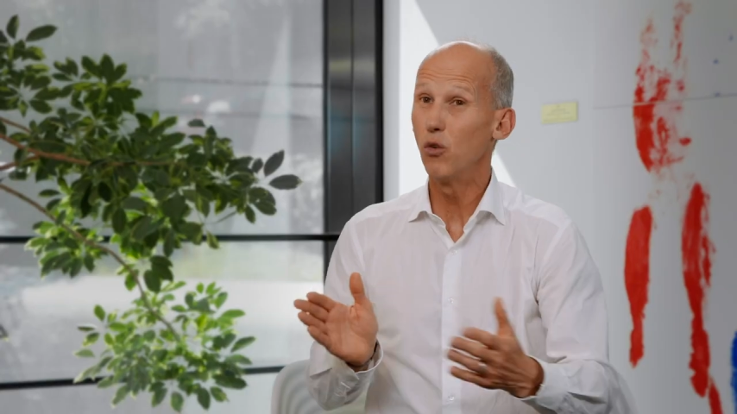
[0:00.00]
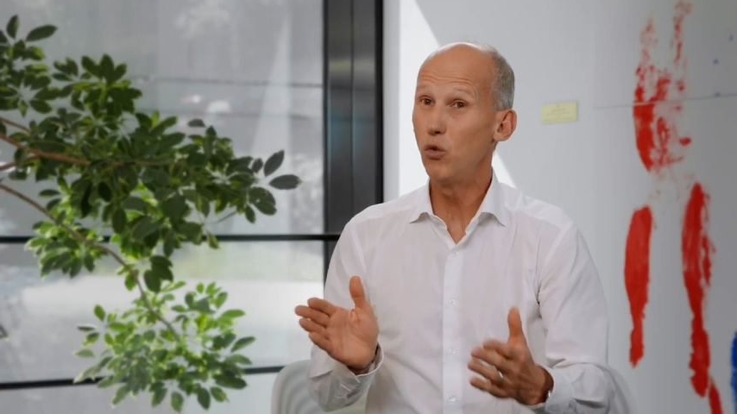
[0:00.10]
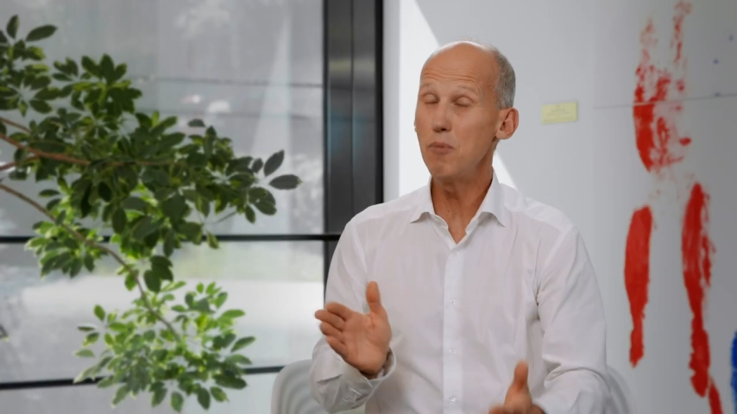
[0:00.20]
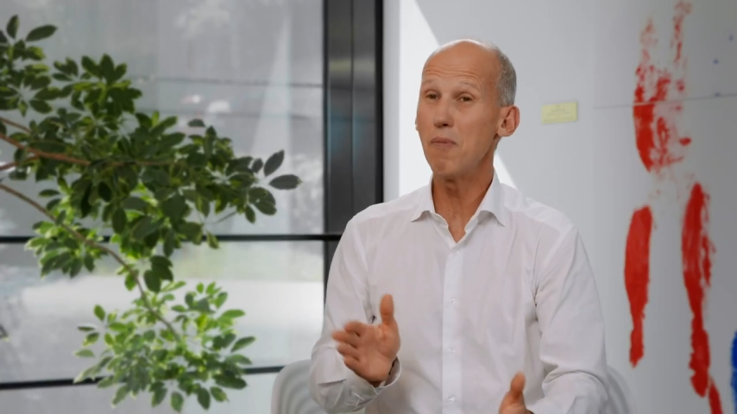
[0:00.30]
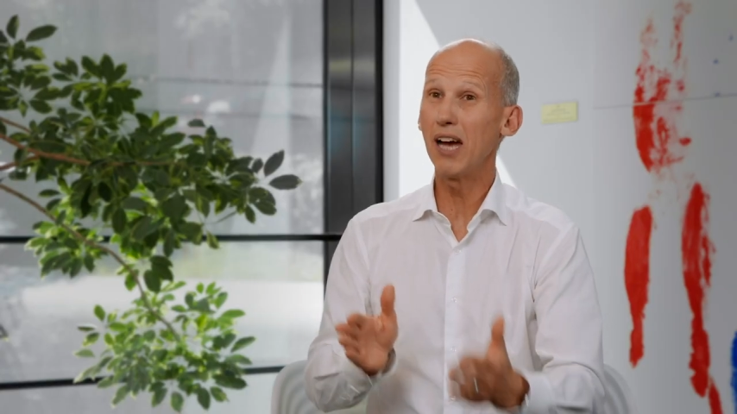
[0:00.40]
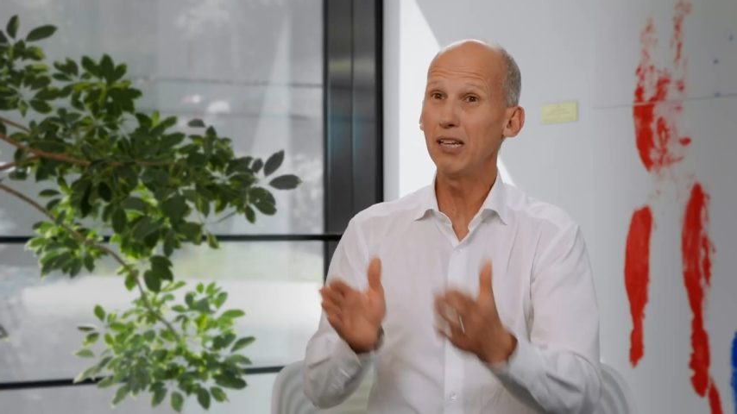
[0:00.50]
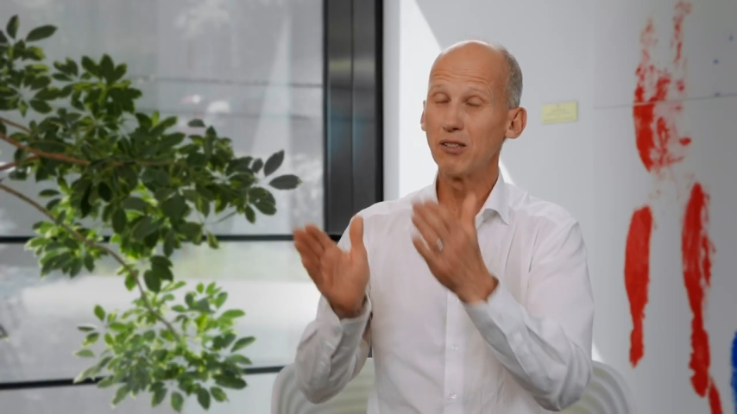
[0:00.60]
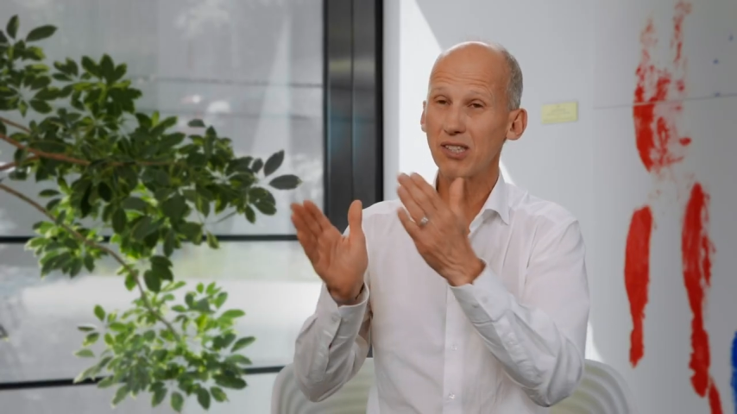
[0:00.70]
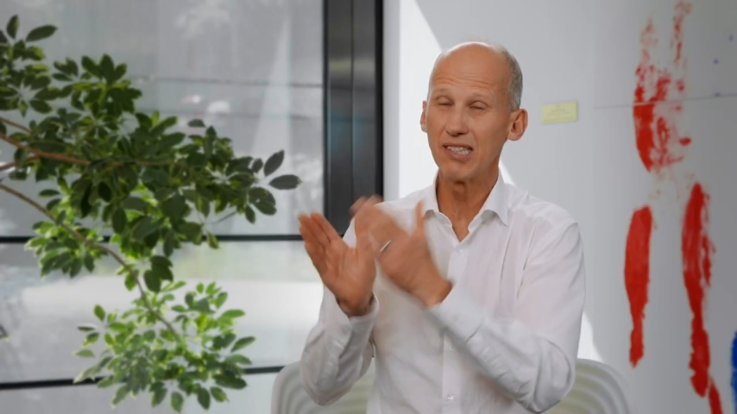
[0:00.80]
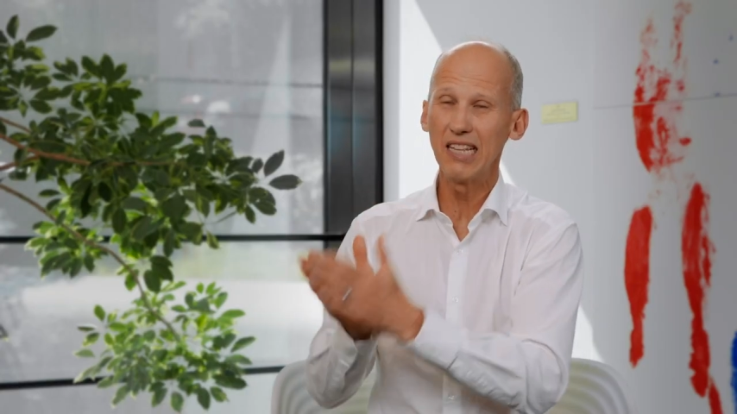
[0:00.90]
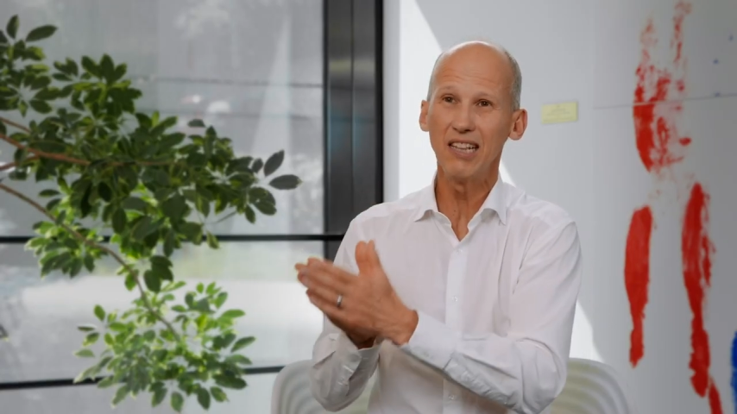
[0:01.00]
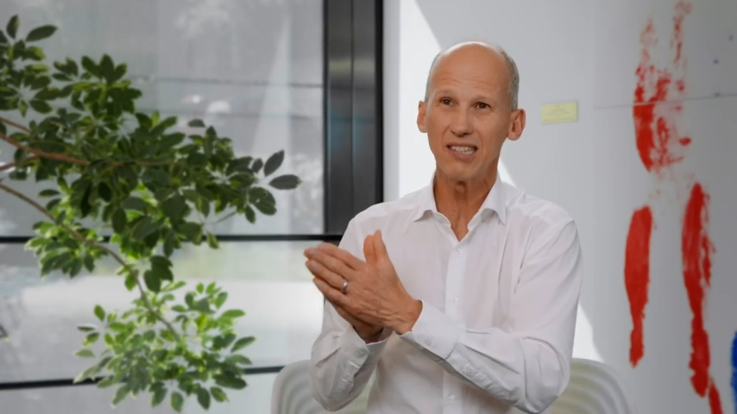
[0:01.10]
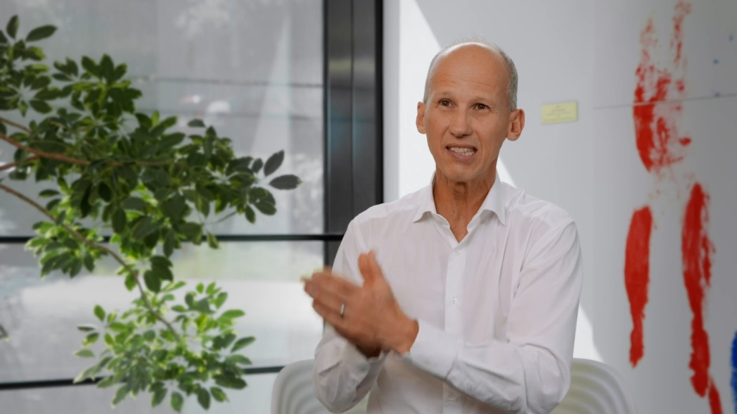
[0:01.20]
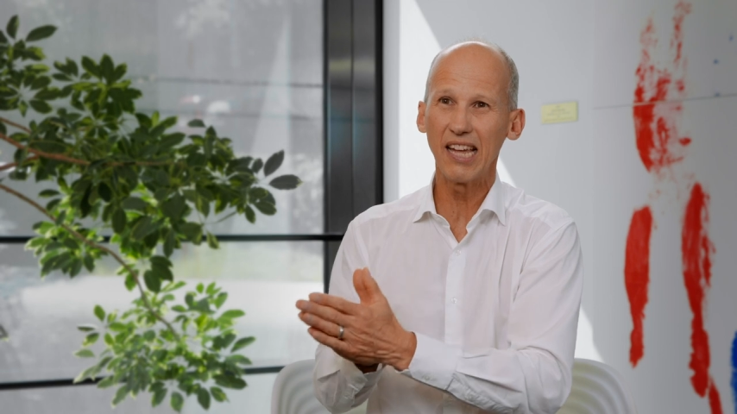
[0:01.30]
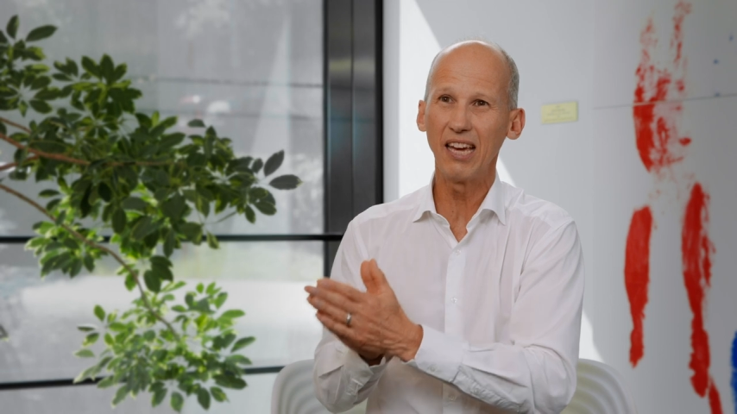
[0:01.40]
we might still
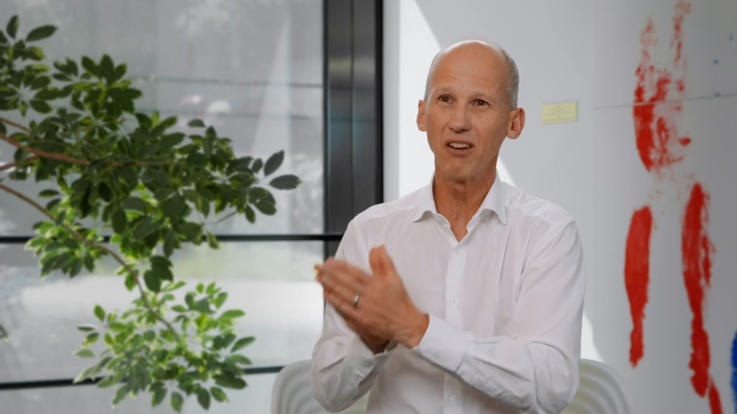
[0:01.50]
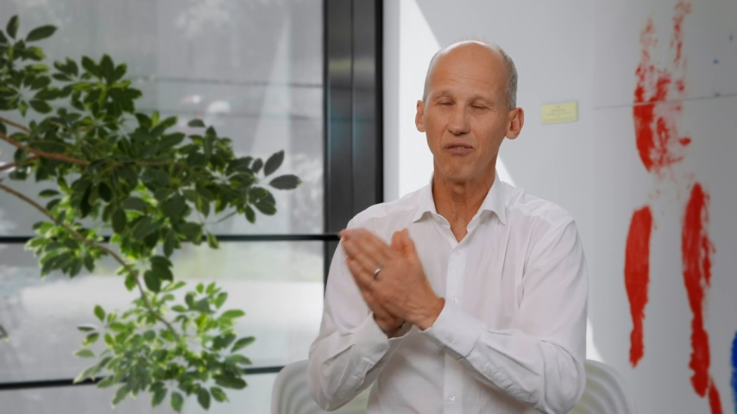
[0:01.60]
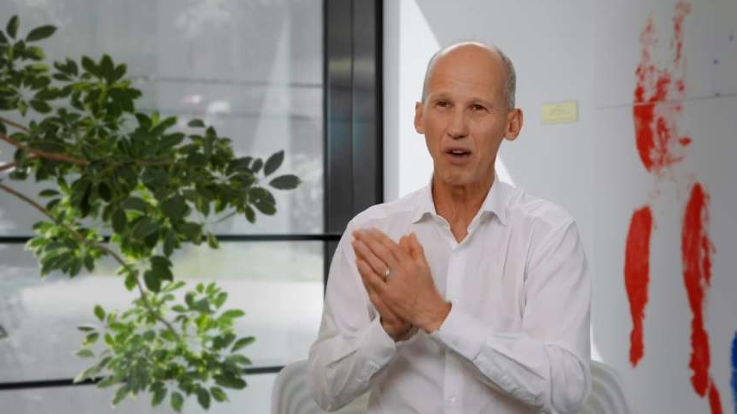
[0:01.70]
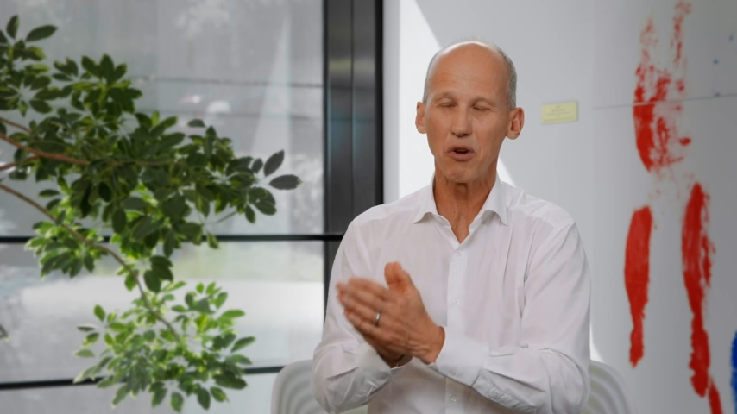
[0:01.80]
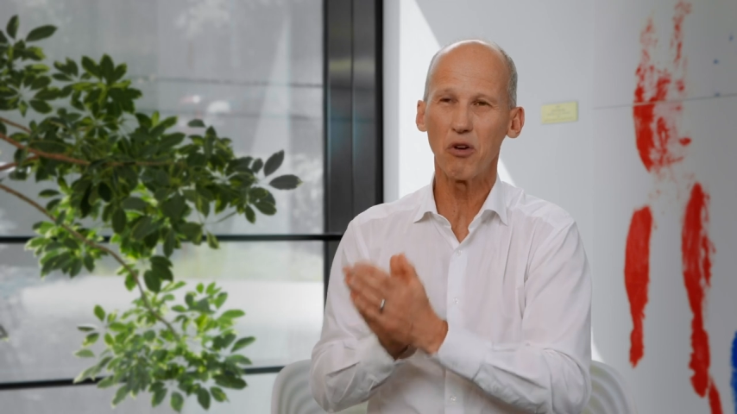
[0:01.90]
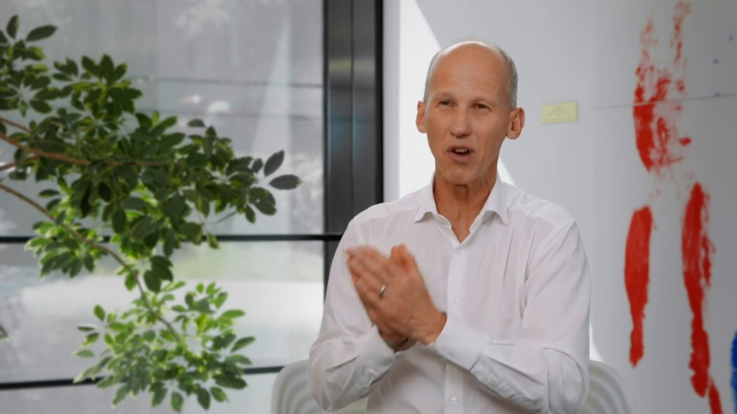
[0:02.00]
stay very